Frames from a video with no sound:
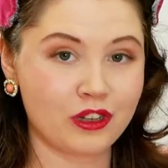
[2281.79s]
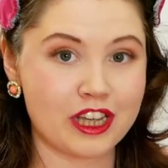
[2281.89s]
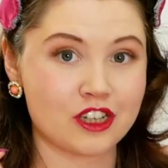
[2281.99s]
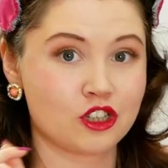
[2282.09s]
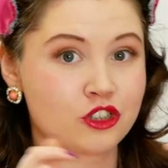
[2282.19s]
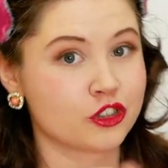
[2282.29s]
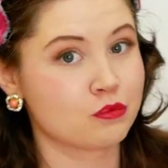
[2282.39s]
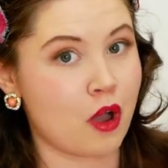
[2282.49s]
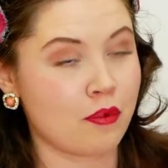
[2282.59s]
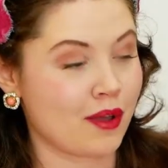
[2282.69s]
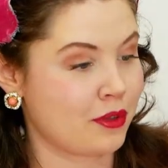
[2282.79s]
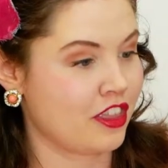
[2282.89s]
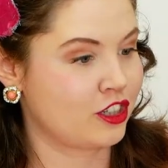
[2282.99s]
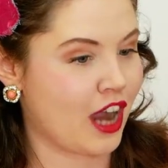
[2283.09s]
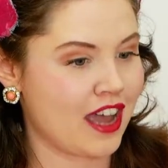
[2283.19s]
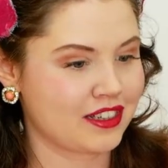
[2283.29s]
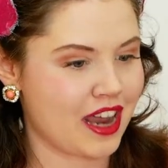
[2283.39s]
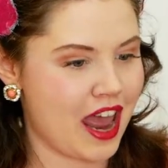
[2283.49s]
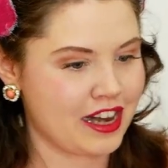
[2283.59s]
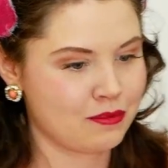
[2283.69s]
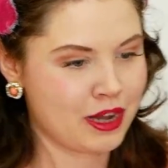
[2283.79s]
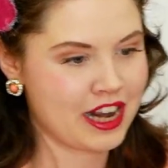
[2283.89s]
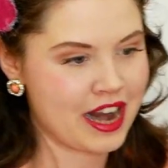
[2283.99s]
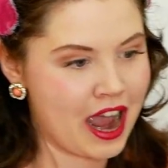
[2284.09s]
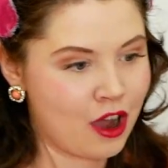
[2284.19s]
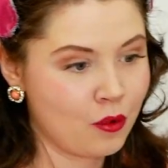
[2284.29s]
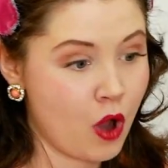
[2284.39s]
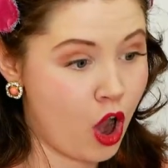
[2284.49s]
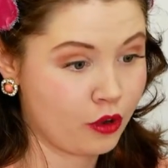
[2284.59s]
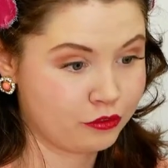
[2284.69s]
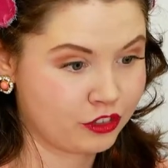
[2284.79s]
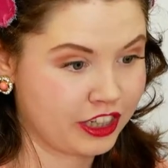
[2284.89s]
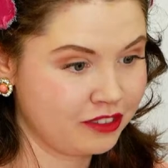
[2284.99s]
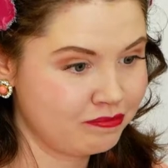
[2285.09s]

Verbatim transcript: it should pop up in the chat any minute now, hopefully.